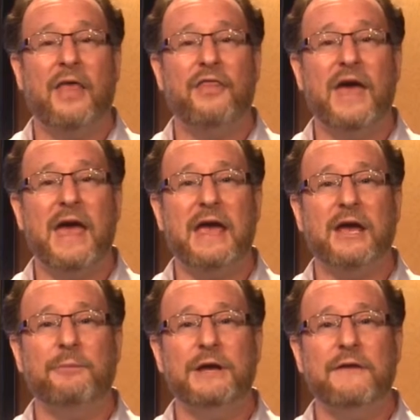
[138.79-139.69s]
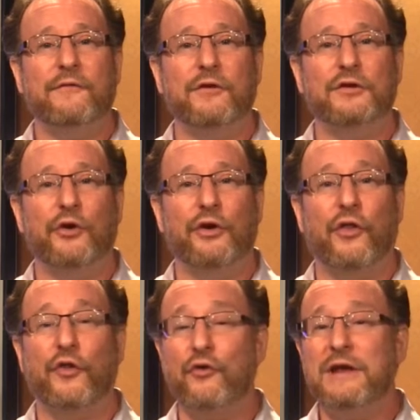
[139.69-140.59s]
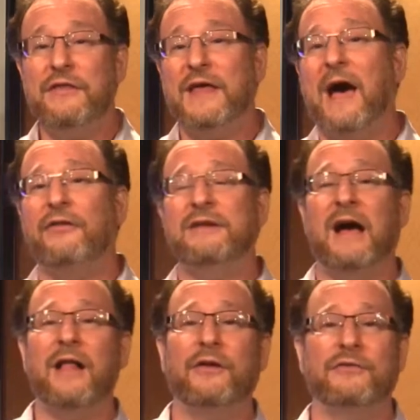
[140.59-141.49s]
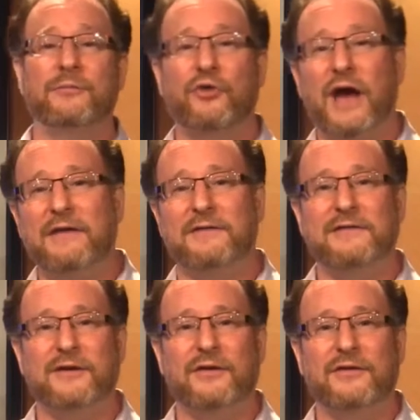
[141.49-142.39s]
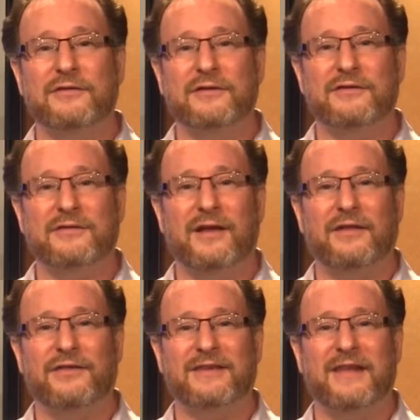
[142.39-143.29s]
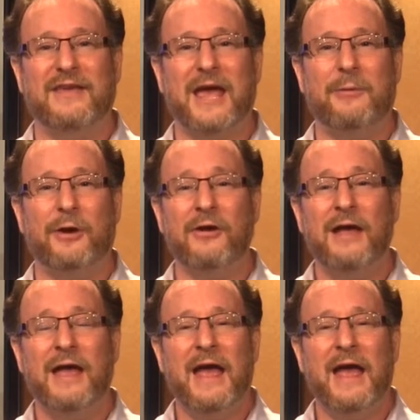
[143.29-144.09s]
They compete for a total of thirty thousand dollars in prizes, so there's, there's a little skin in the game here.